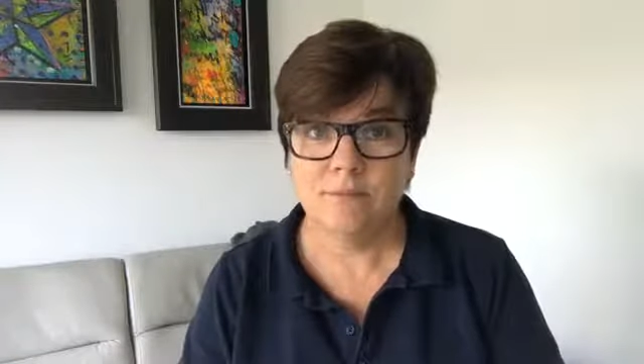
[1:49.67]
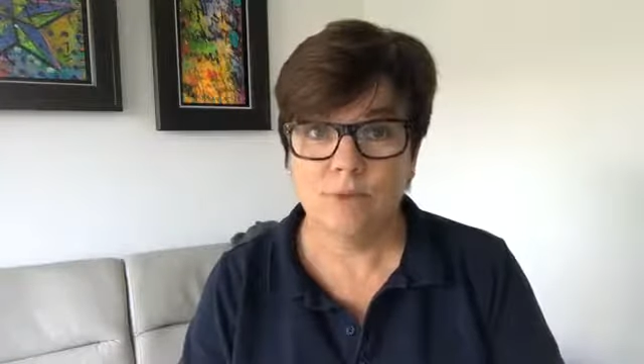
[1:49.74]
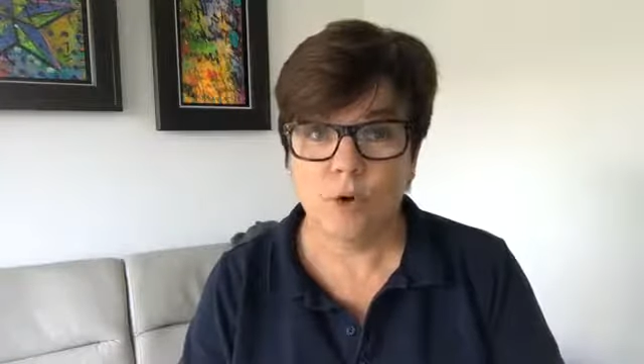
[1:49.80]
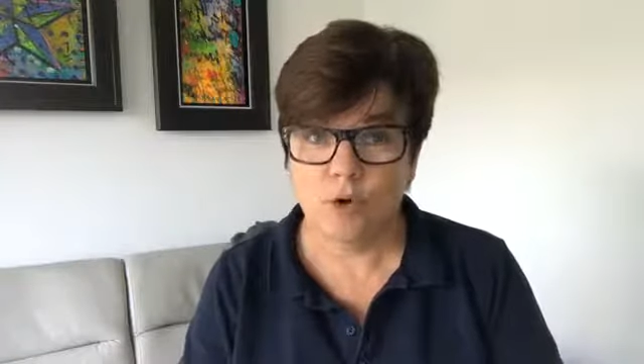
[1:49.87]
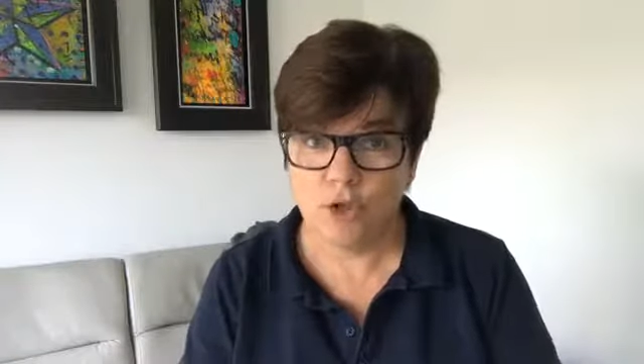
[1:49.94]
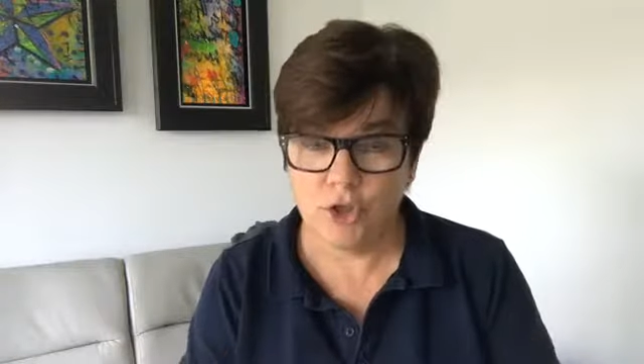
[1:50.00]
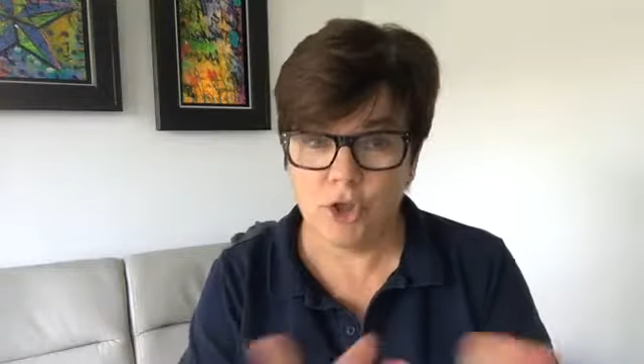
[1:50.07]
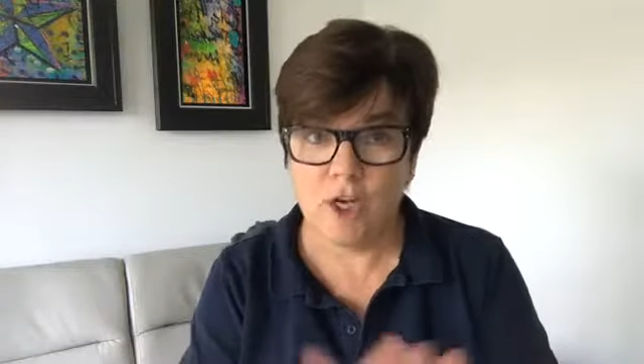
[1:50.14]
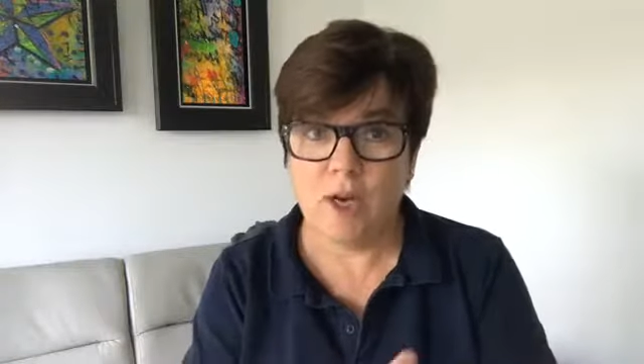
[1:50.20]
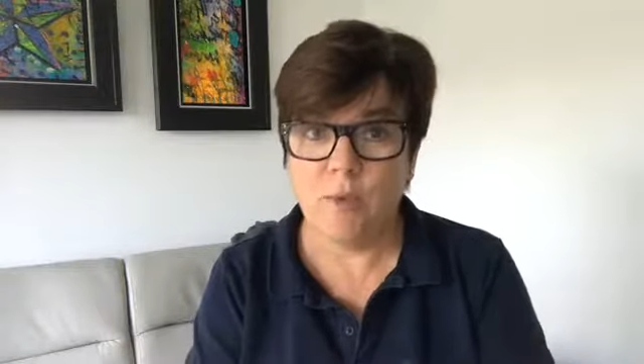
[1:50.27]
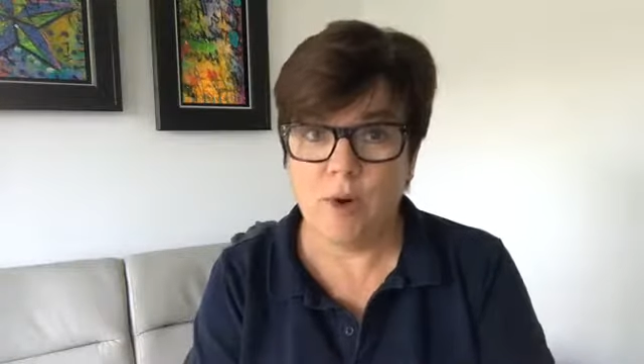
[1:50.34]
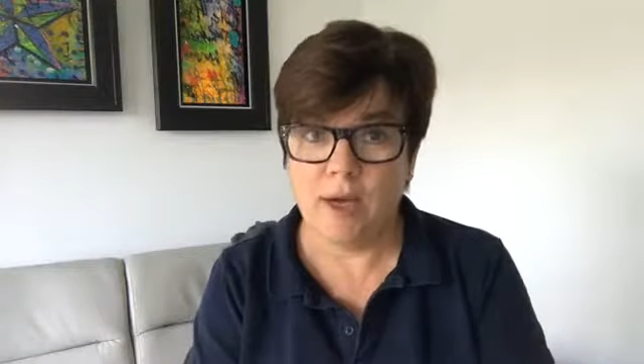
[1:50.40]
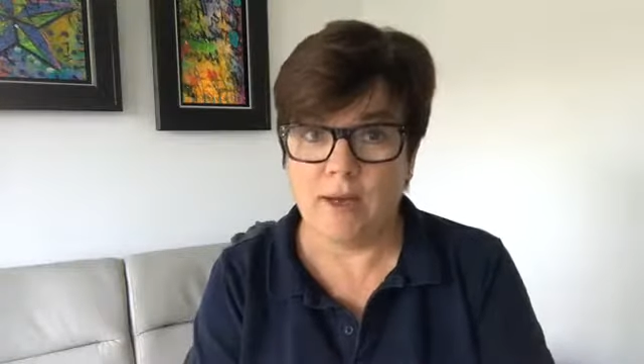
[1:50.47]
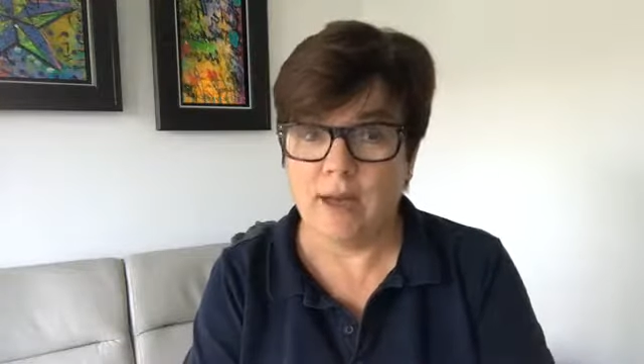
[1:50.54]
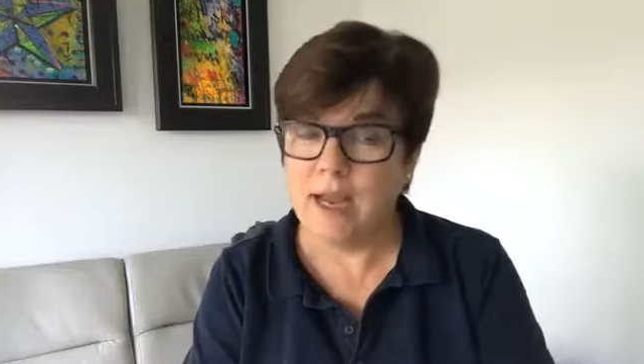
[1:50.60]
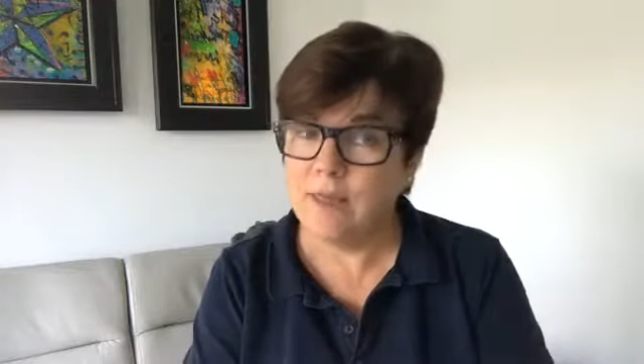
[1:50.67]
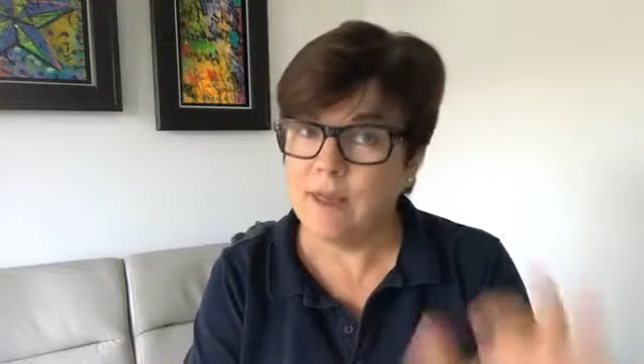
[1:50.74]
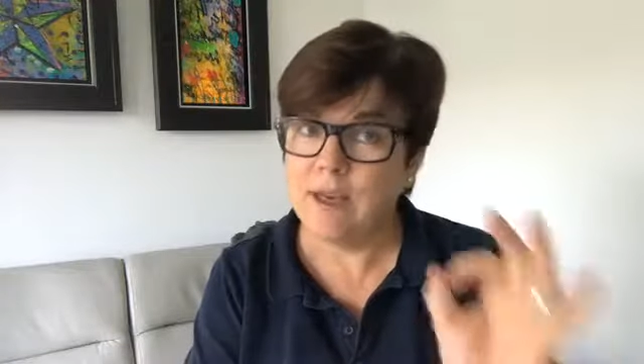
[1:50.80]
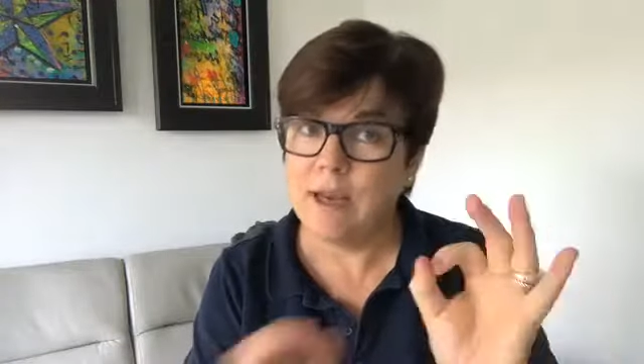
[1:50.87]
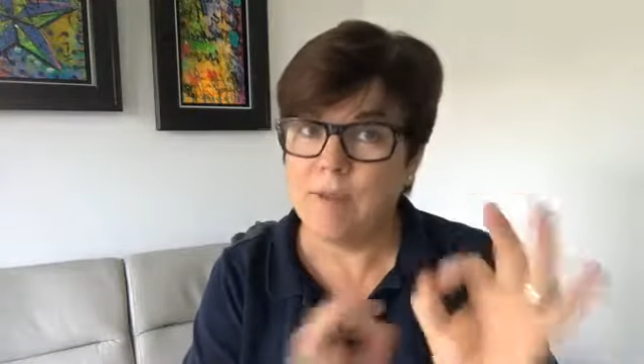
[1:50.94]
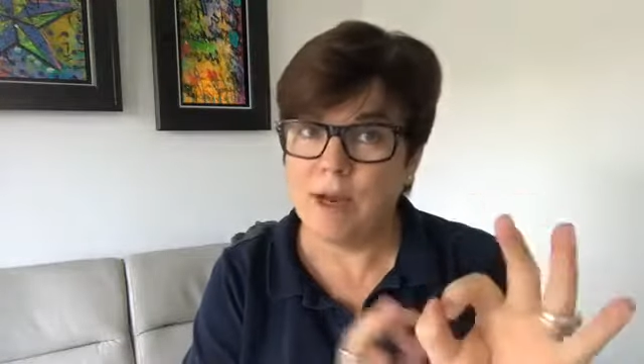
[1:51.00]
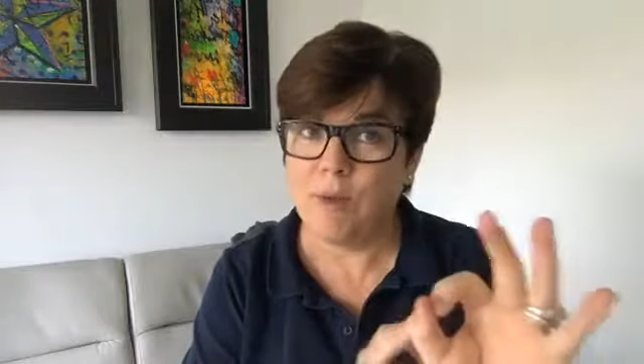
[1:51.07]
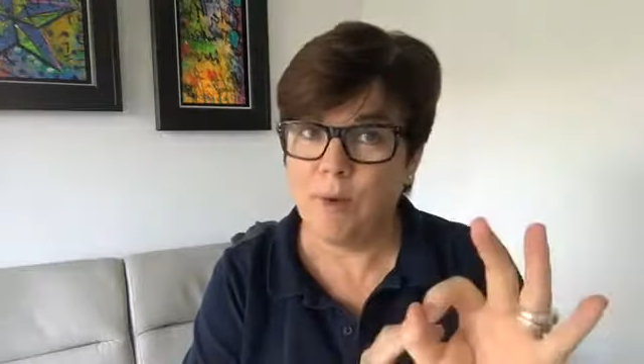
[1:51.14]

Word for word: Or should I wait? I think I might